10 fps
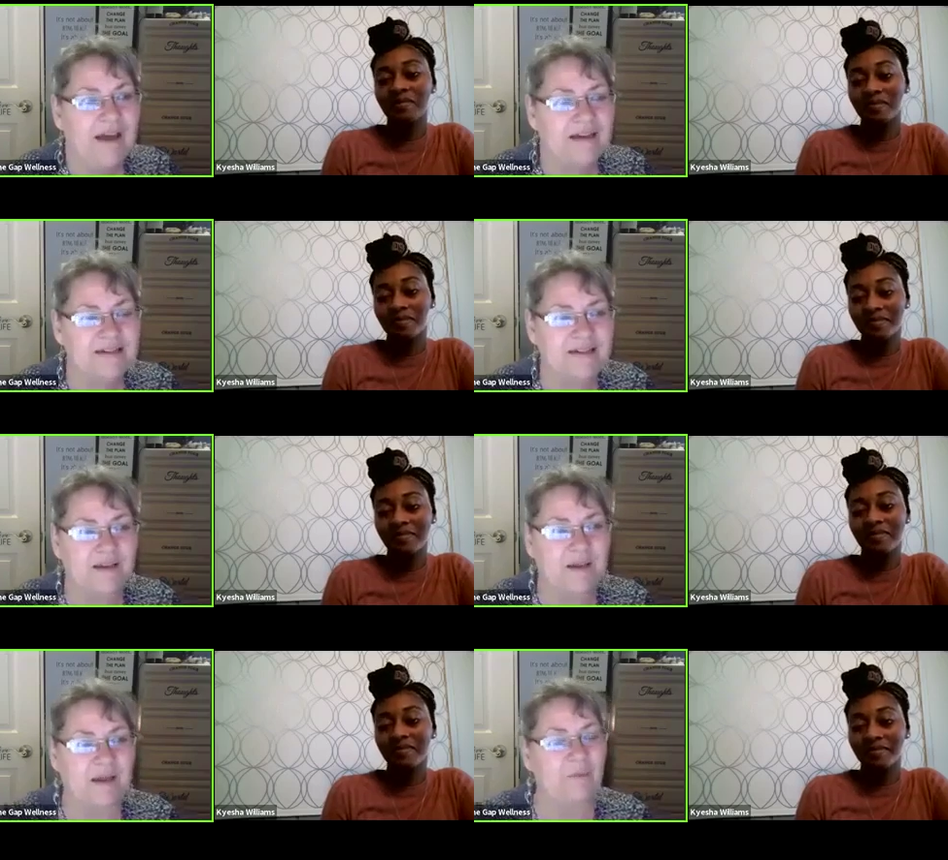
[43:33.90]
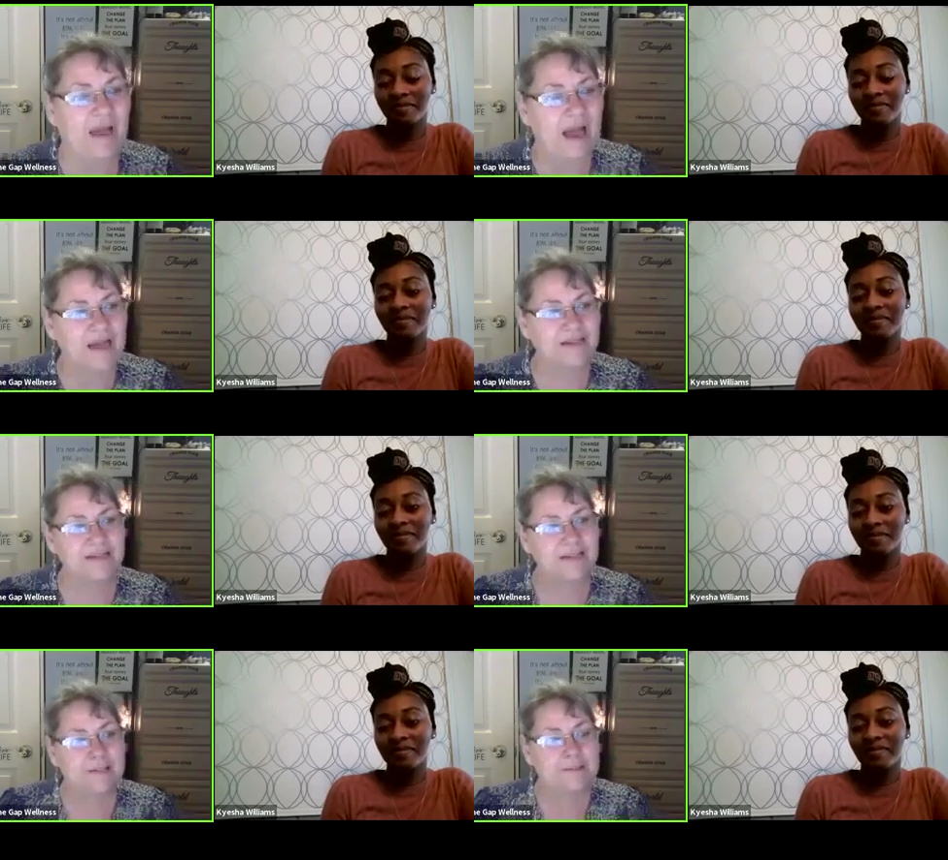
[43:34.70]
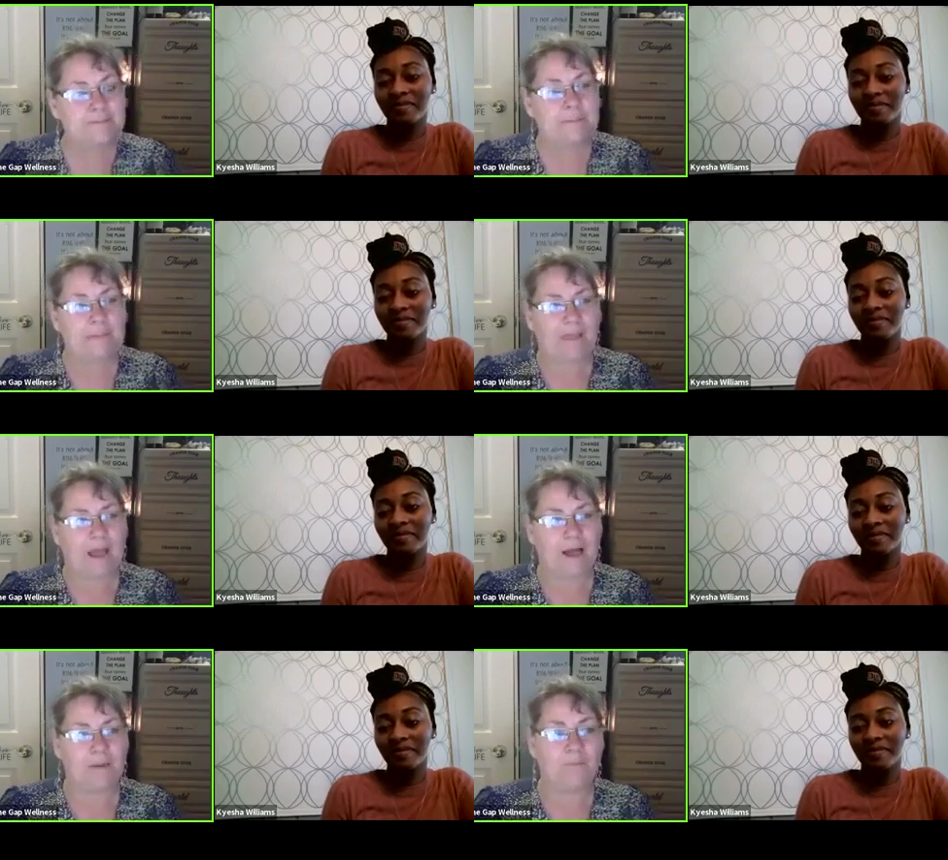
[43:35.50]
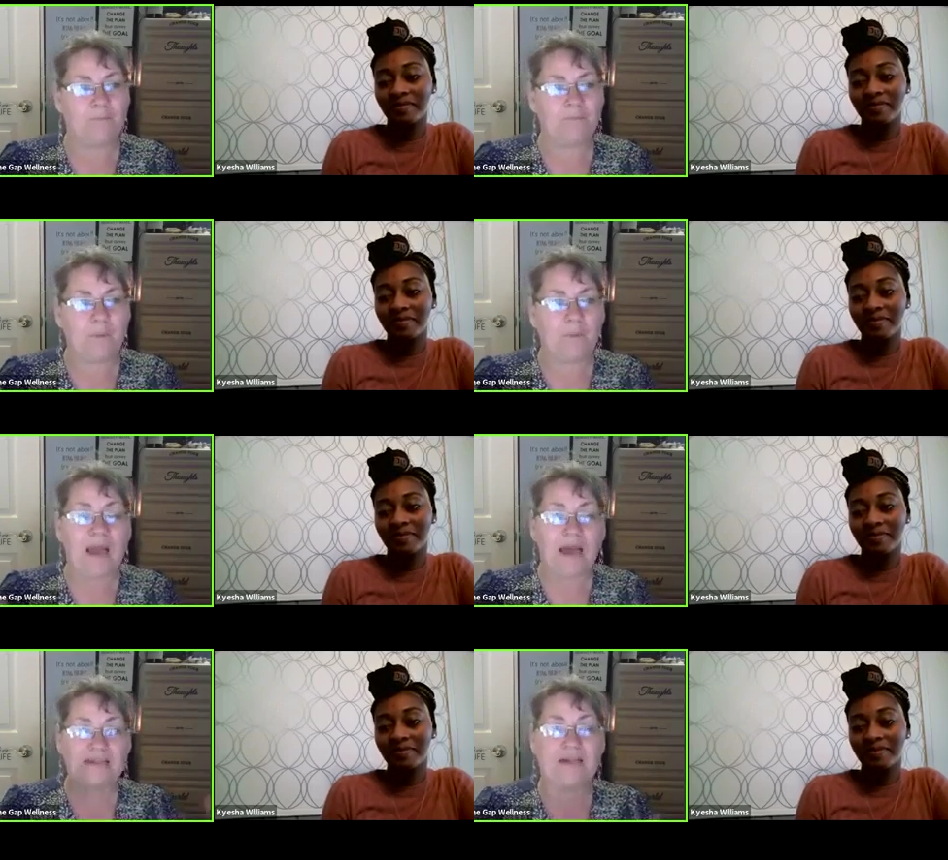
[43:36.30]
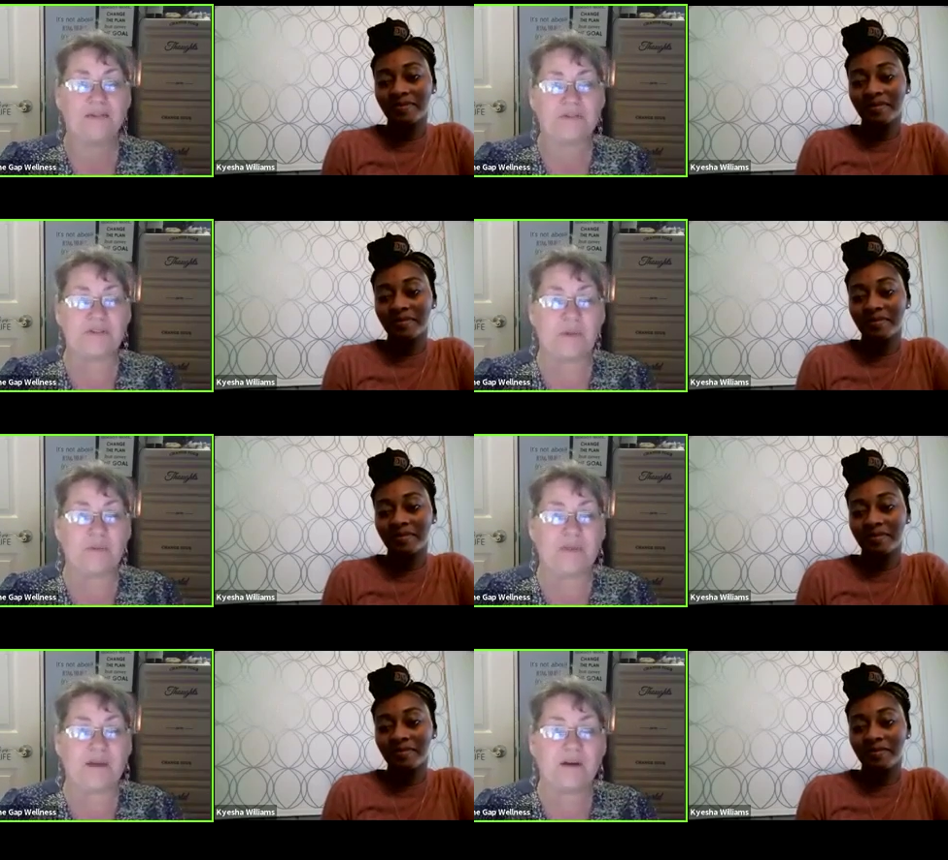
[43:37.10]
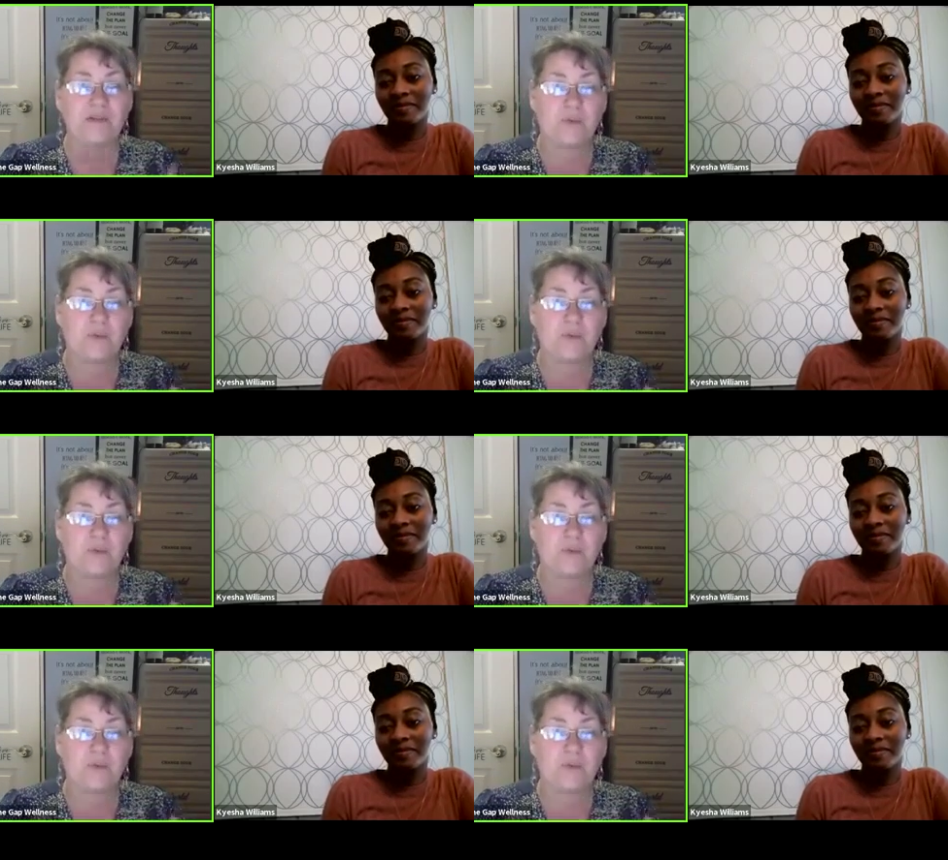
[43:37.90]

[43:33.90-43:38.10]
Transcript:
Speaker 1: and like and we had um, we had elders that were there.